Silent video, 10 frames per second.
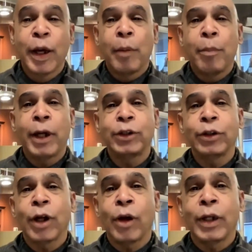But you
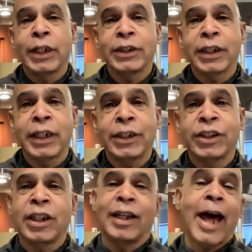know, it's
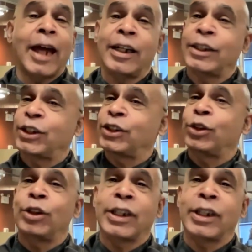a lot of this is due to